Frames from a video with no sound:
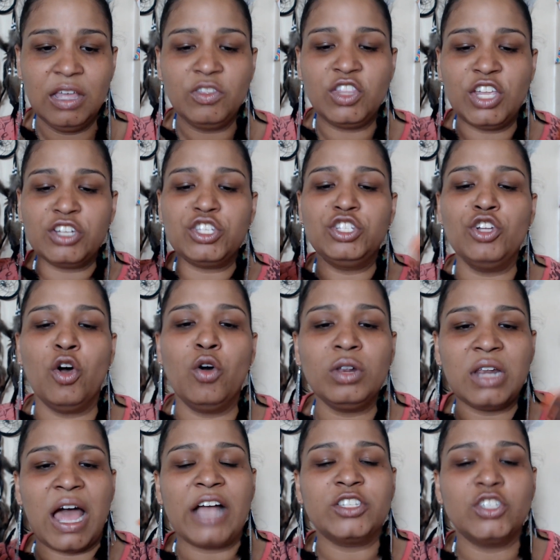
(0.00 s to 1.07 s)
there's no
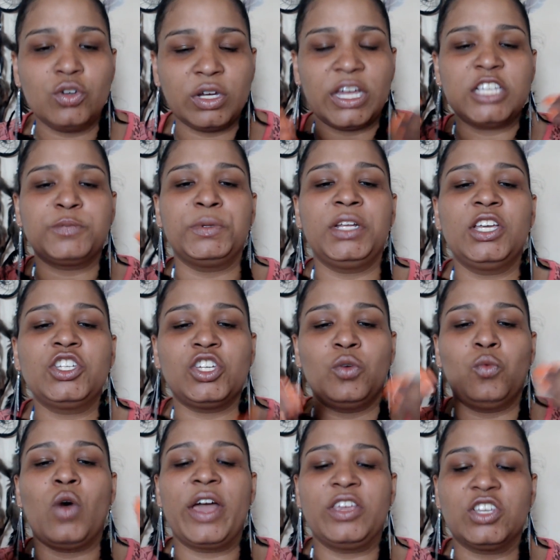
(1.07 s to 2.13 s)
logical explanation
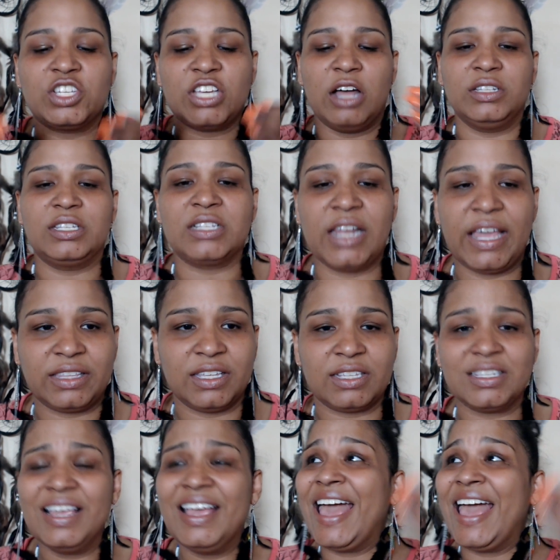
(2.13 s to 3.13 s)
why your child is like this.